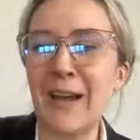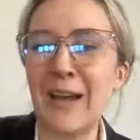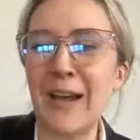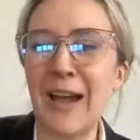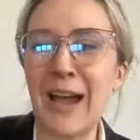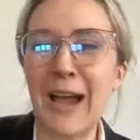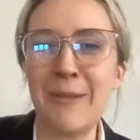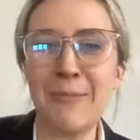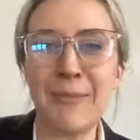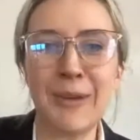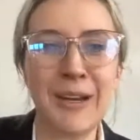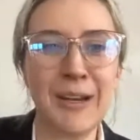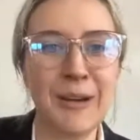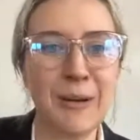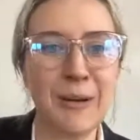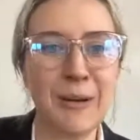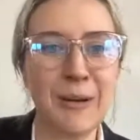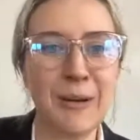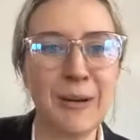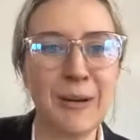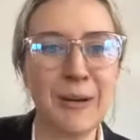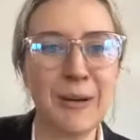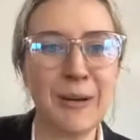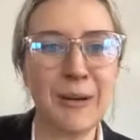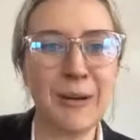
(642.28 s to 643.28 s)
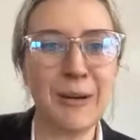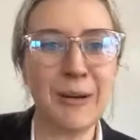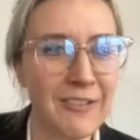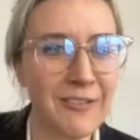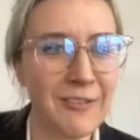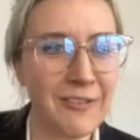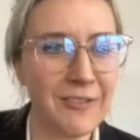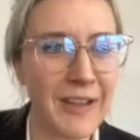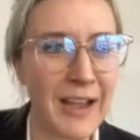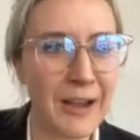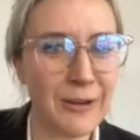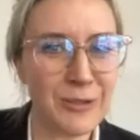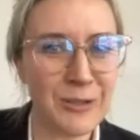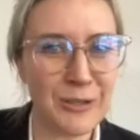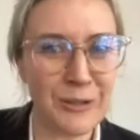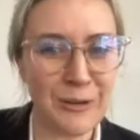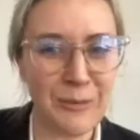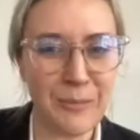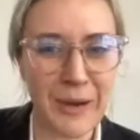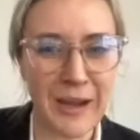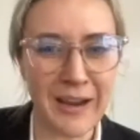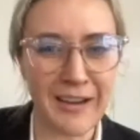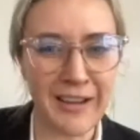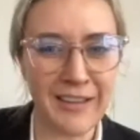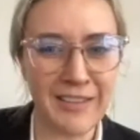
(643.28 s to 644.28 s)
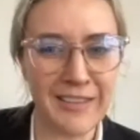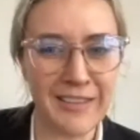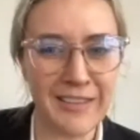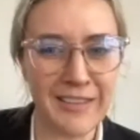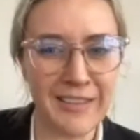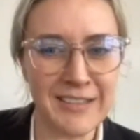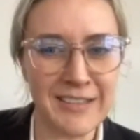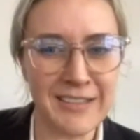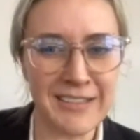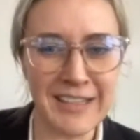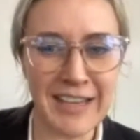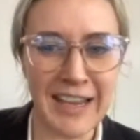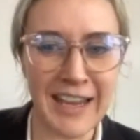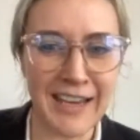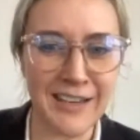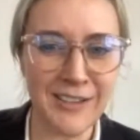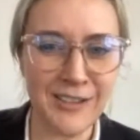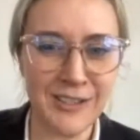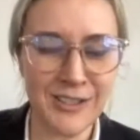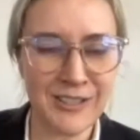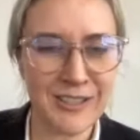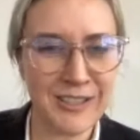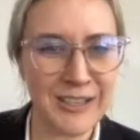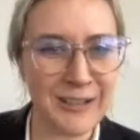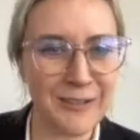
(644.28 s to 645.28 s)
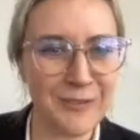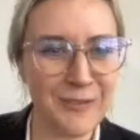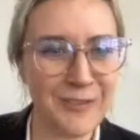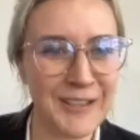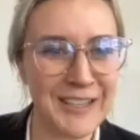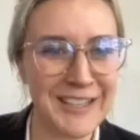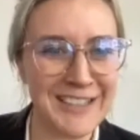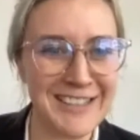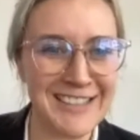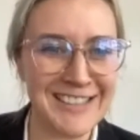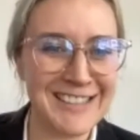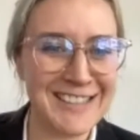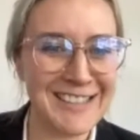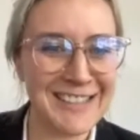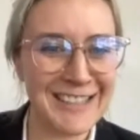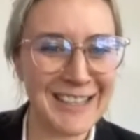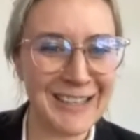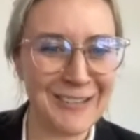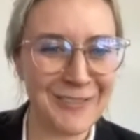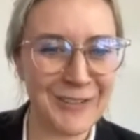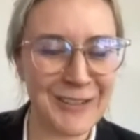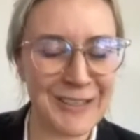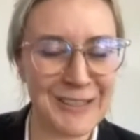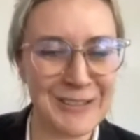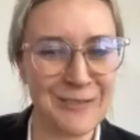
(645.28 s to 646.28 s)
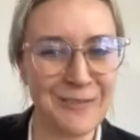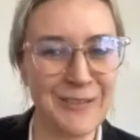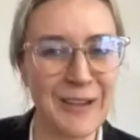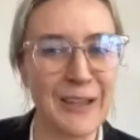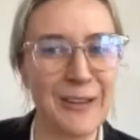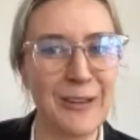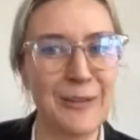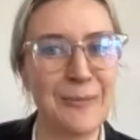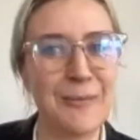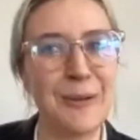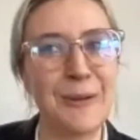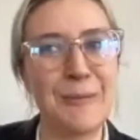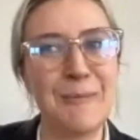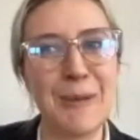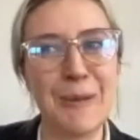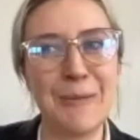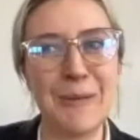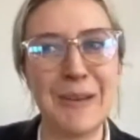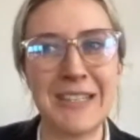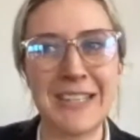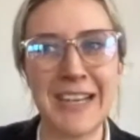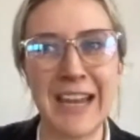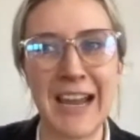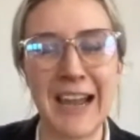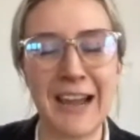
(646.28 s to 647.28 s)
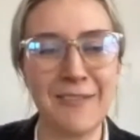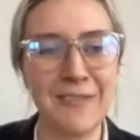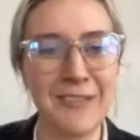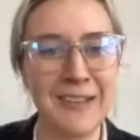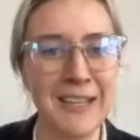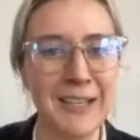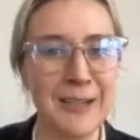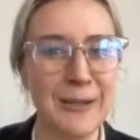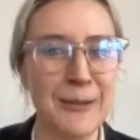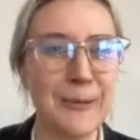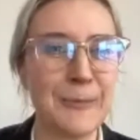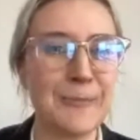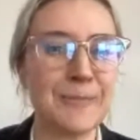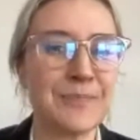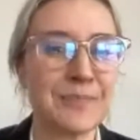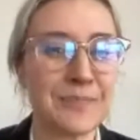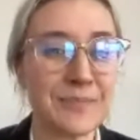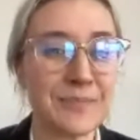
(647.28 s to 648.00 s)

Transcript: I'm going to invite Wouter back on the stage if he's available, maybe to have a little